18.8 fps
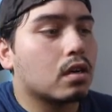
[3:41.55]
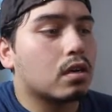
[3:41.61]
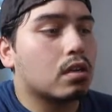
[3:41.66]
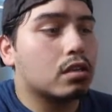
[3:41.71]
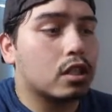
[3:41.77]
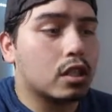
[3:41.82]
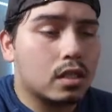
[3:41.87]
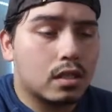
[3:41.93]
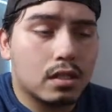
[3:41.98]

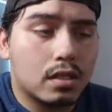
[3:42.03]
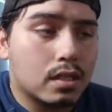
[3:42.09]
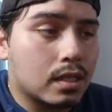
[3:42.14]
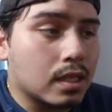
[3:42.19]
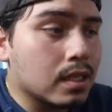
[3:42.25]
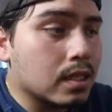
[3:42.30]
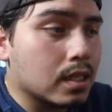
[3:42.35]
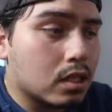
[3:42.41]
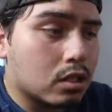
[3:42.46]
Just
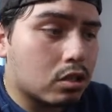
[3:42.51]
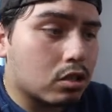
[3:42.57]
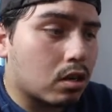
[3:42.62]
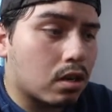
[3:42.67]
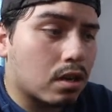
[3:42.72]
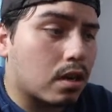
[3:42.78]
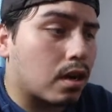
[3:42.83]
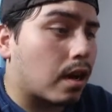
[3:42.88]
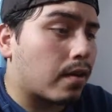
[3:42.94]
since it's shot
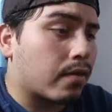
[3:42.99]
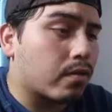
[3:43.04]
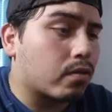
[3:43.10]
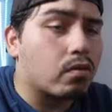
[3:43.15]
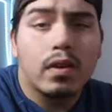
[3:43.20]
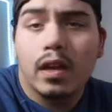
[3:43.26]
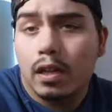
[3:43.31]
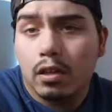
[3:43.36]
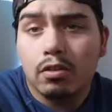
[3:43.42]
on
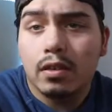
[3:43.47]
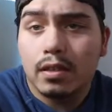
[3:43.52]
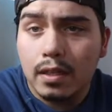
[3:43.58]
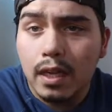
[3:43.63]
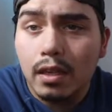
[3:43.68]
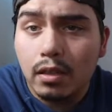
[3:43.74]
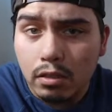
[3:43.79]
iPhone, and you could tell